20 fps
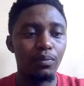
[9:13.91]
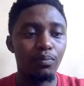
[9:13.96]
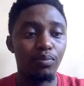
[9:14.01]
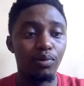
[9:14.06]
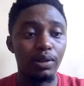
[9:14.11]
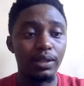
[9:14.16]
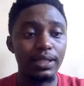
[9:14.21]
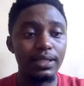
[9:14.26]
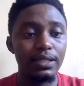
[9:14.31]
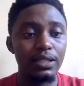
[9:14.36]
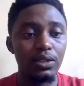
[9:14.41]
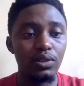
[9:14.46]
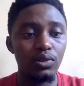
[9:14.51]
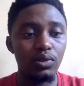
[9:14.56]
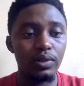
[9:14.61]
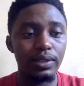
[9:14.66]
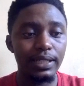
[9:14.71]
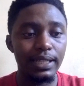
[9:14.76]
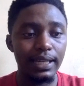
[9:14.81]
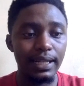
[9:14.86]

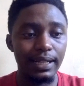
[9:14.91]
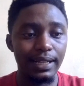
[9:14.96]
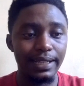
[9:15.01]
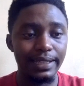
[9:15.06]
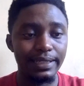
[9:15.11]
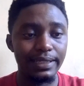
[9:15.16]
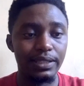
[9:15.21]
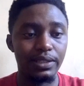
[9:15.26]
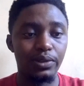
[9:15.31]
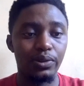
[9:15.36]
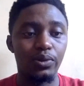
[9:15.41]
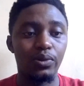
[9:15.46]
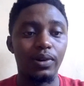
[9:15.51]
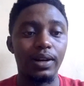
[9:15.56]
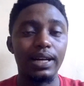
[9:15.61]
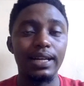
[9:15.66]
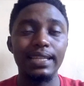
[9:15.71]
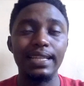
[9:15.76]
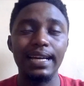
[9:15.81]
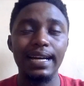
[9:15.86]
political killings, or
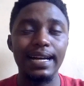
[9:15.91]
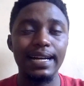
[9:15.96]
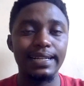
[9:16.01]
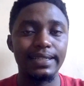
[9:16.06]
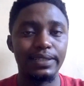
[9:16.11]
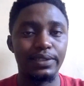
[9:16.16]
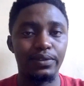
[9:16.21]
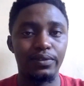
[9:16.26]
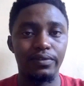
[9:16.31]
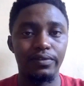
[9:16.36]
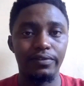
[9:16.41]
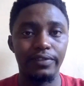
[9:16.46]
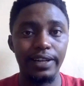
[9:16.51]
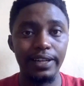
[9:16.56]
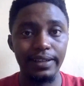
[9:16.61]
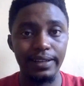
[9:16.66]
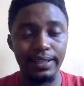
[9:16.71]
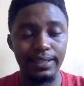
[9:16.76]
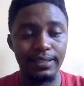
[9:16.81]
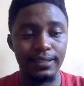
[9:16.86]
other acts of
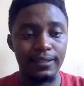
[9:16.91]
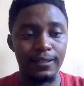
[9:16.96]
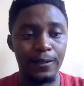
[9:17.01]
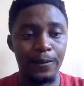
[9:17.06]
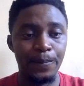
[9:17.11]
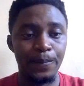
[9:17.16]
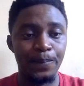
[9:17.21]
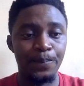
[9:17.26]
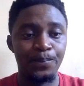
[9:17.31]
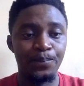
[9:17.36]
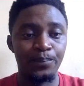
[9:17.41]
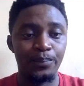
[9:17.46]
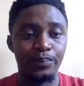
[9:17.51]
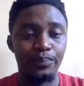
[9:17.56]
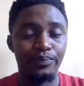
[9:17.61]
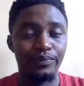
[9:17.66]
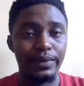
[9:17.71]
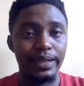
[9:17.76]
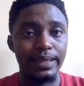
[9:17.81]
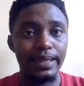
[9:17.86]
violence?
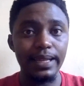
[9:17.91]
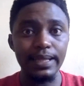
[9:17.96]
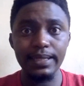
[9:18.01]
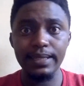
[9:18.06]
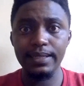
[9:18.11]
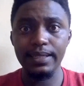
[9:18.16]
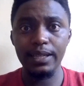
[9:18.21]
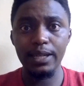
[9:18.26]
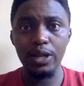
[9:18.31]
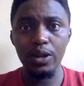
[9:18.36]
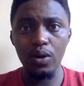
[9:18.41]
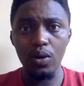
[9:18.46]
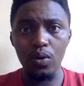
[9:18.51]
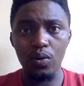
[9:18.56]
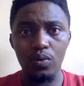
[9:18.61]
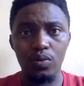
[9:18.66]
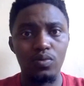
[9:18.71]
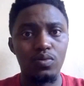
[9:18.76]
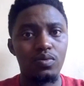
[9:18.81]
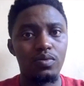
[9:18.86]
That's a
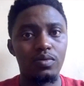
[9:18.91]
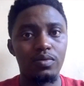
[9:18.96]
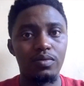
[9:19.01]
no.